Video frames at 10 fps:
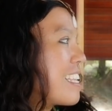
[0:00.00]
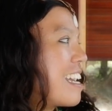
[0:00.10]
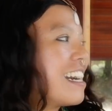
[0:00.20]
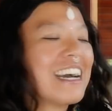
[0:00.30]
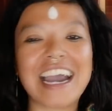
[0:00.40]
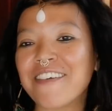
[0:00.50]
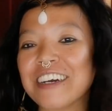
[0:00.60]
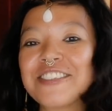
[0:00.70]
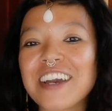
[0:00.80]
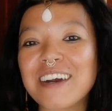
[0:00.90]
yeah, I
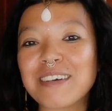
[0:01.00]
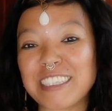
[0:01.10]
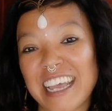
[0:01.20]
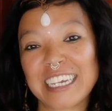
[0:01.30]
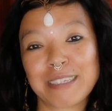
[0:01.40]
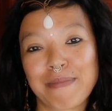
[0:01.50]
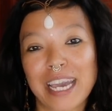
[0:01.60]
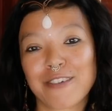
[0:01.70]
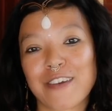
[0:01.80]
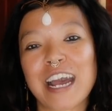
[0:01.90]
want to have a nice
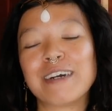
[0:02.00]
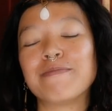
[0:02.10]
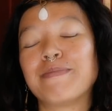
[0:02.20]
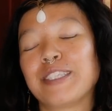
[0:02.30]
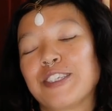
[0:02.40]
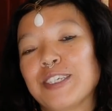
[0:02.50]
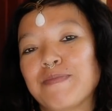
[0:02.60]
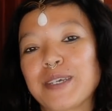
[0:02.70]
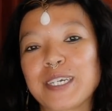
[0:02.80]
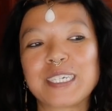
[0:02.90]
background, but just
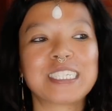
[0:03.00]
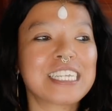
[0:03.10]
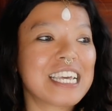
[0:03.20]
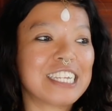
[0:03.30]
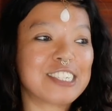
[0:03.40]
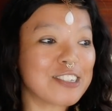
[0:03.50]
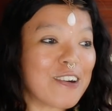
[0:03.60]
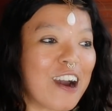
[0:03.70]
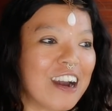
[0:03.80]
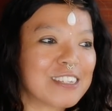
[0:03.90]
because it's so
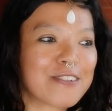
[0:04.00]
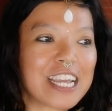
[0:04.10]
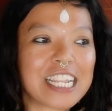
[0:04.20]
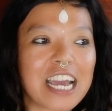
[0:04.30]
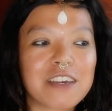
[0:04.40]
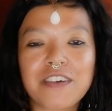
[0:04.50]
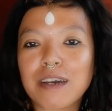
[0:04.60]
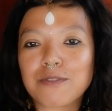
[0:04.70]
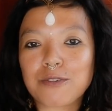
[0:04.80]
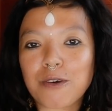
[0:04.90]
hot right now, if I
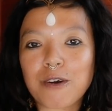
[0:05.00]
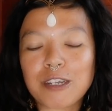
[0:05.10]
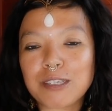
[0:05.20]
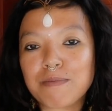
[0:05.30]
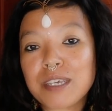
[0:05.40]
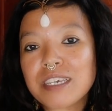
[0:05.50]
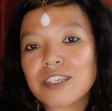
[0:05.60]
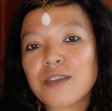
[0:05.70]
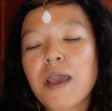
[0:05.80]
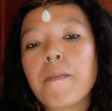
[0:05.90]
have to go on the
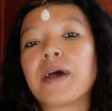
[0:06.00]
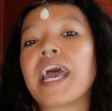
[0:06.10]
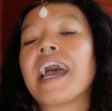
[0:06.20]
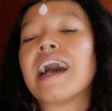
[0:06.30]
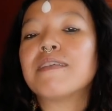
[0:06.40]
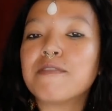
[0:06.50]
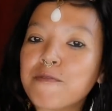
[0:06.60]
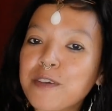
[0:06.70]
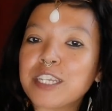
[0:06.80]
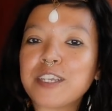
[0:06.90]
beach. But I have a
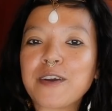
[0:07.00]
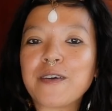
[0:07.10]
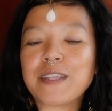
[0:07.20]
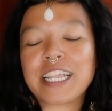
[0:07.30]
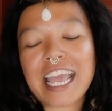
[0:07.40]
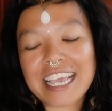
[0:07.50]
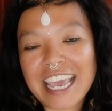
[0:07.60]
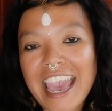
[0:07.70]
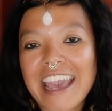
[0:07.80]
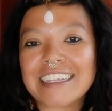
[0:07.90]
video that I
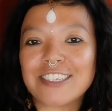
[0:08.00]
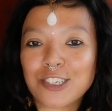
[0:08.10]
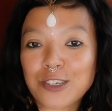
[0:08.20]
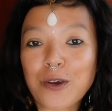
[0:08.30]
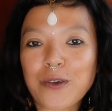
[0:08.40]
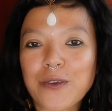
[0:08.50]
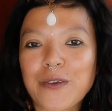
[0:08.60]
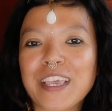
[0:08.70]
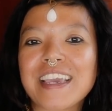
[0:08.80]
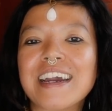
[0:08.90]
can show you
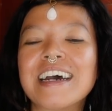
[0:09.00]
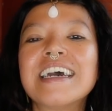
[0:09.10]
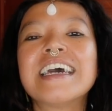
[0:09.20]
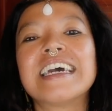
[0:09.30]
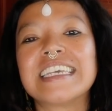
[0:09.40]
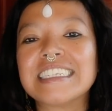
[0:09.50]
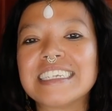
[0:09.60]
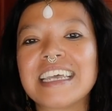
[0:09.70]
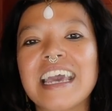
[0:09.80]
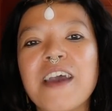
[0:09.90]
here.
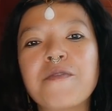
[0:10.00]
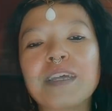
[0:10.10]
Yesterday, I